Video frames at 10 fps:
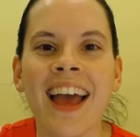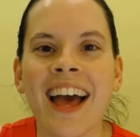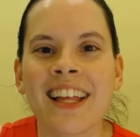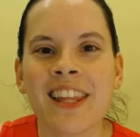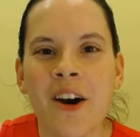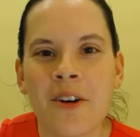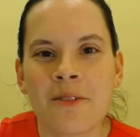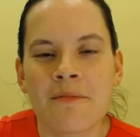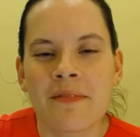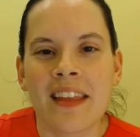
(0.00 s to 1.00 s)

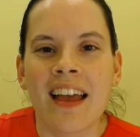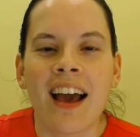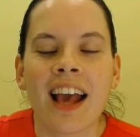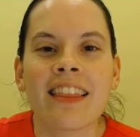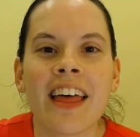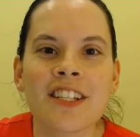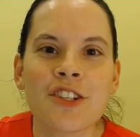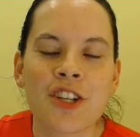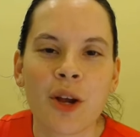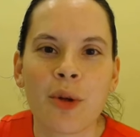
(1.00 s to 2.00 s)
Hello! I'd like to
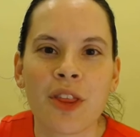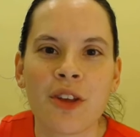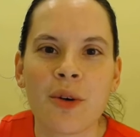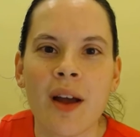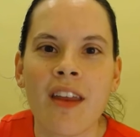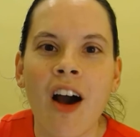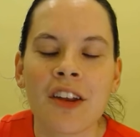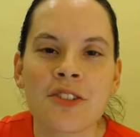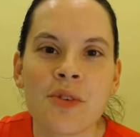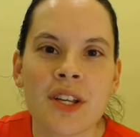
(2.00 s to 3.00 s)
share with you an
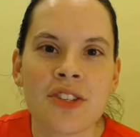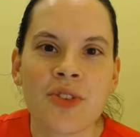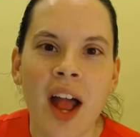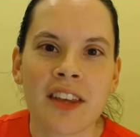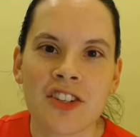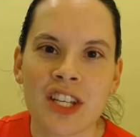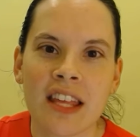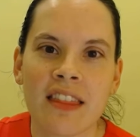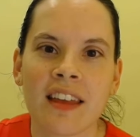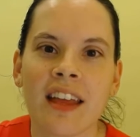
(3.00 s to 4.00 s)
auditory
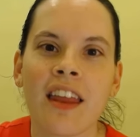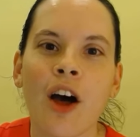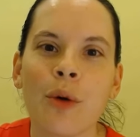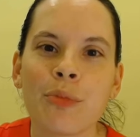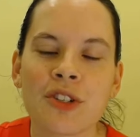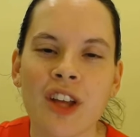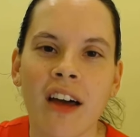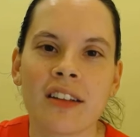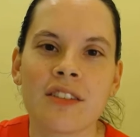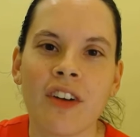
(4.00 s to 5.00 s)
strategy that can help your
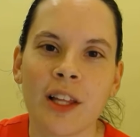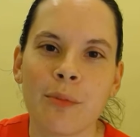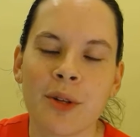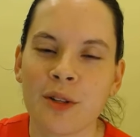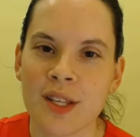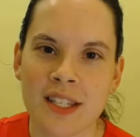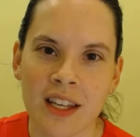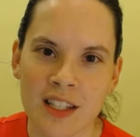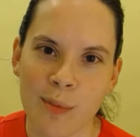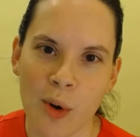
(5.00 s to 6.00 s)
child develop their listening
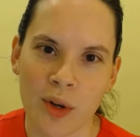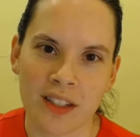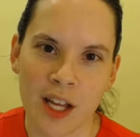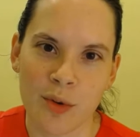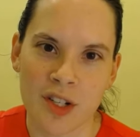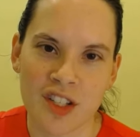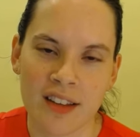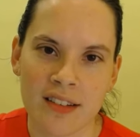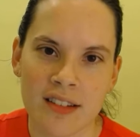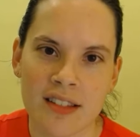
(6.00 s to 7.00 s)
and spoken language
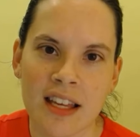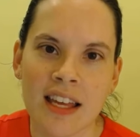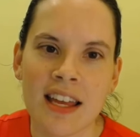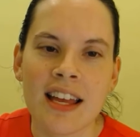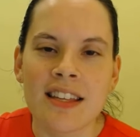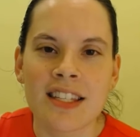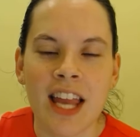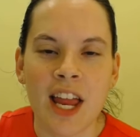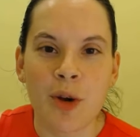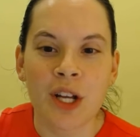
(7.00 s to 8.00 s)
skills.
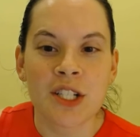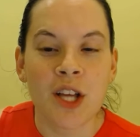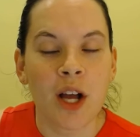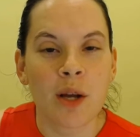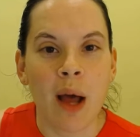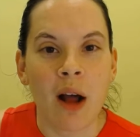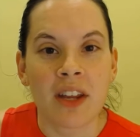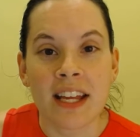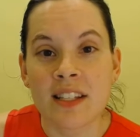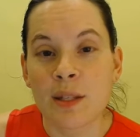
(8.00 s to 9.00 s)
Today we're going to talk
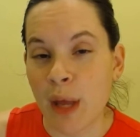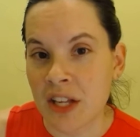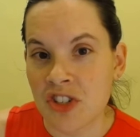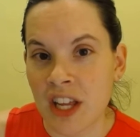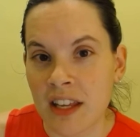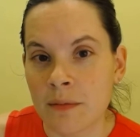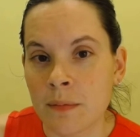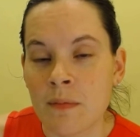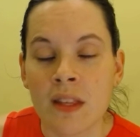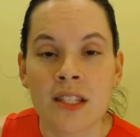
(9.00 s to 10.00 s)
about expansion.
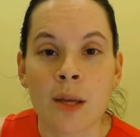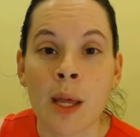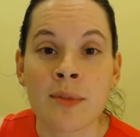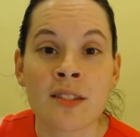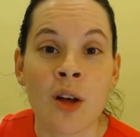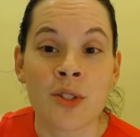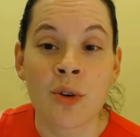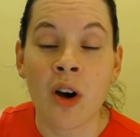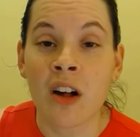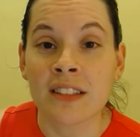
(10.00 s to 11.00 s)
Sometimes it's also
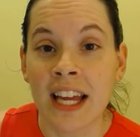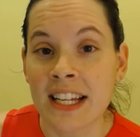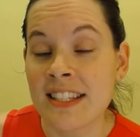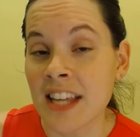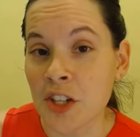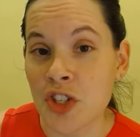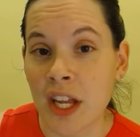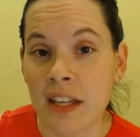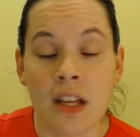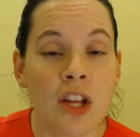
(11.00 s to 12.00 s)
called
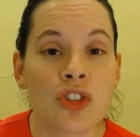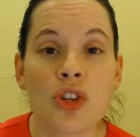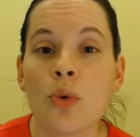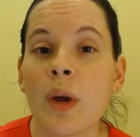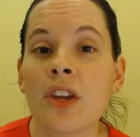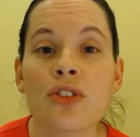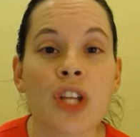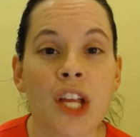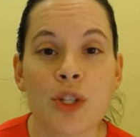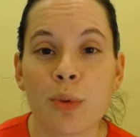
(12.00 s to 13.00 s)
extension, two
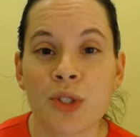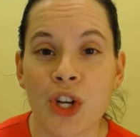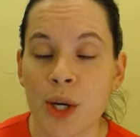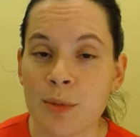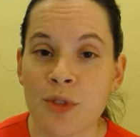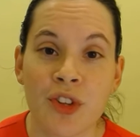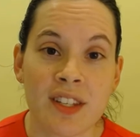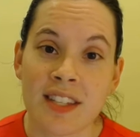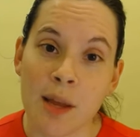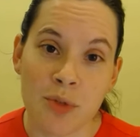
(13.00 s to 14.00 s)
interchangeable terms for the
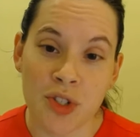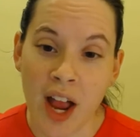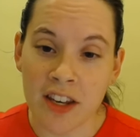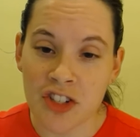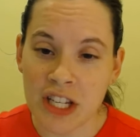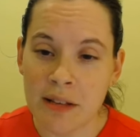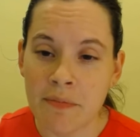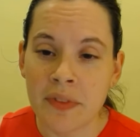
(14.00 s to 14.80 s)
same strategy.